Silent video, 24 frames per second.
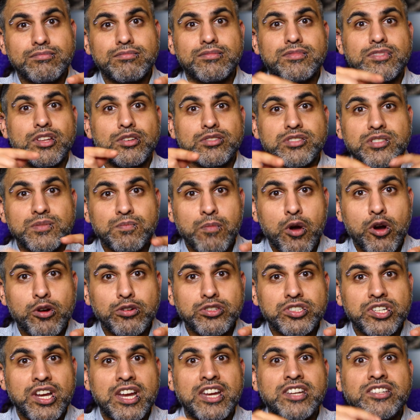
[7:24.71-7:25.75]
Those small
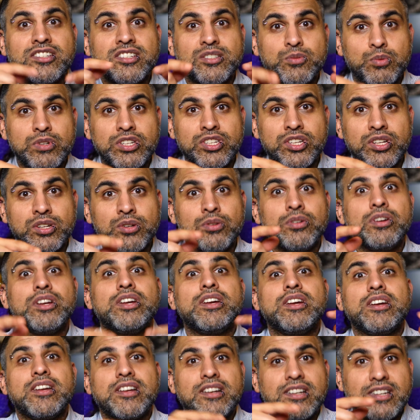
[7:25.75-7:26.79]
changes we do
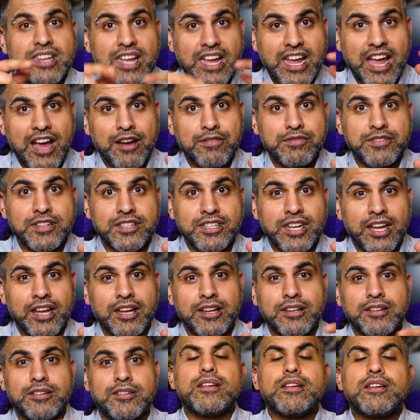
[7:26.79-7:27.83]
day after
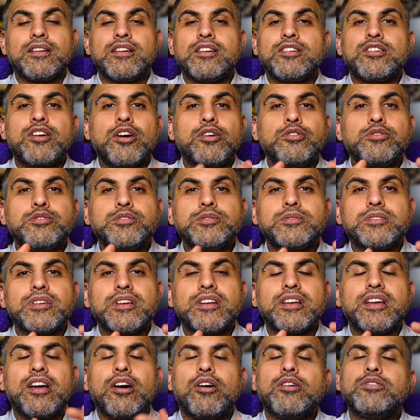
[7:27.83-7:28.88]
day. And it
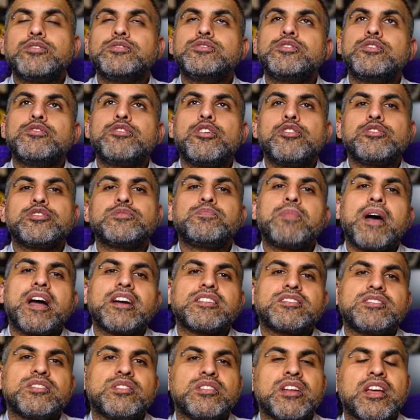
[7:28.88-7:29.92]
also goes back
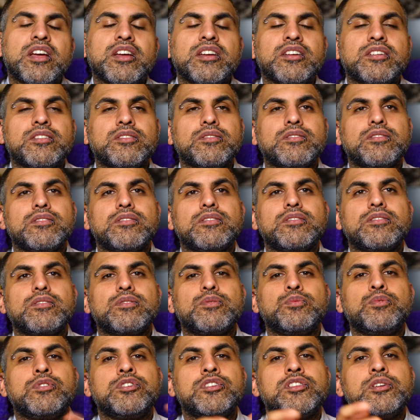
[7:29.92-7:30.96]
to like
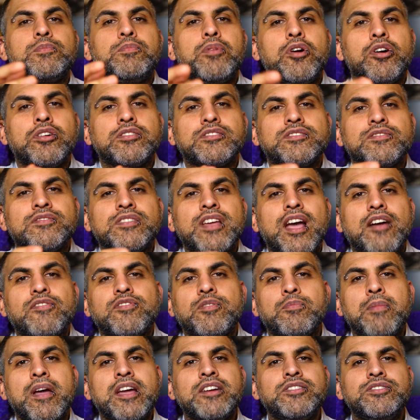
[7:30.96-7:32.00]
one of the points of the
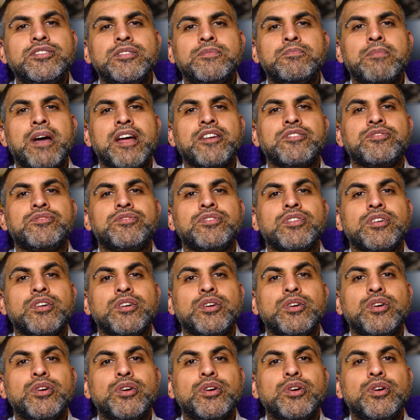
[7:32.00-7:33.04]
affirmation mantra.
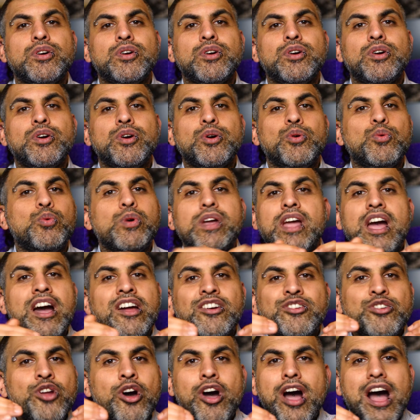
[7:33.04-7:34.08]
We are
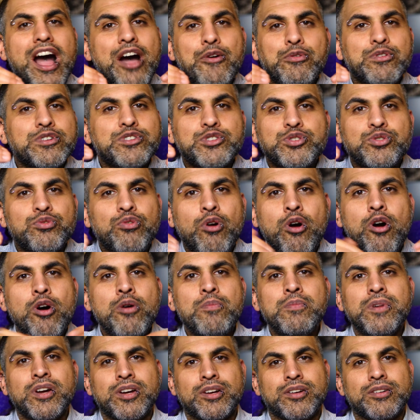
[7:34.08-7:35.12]
not our
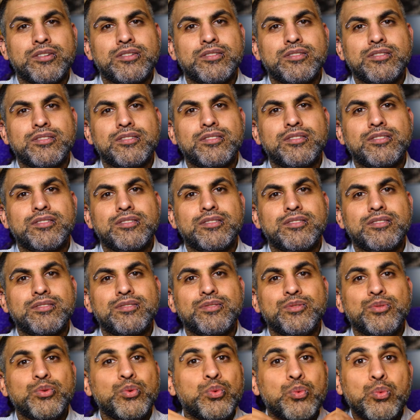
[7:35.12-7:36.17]
trauma.
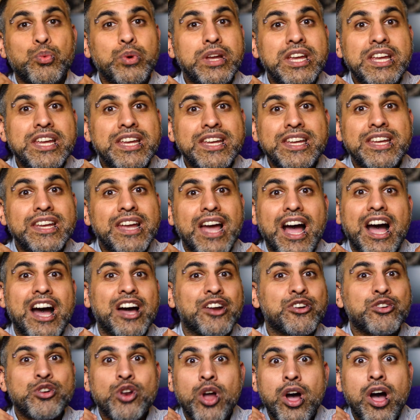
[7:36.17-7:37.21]
We are
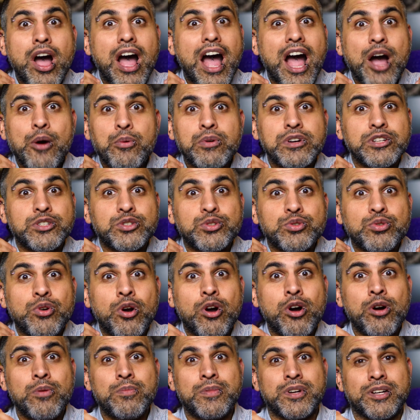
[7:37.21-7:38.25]
not our
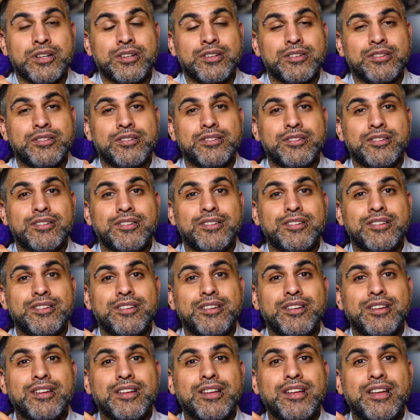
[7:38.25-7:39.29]
trauma.
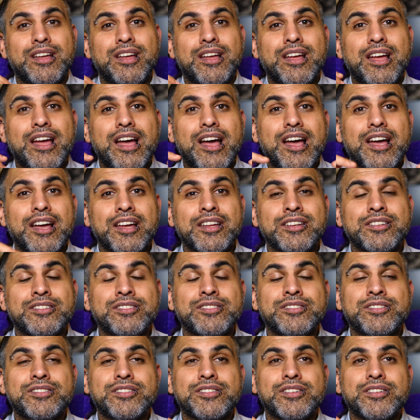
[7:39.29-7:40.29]
And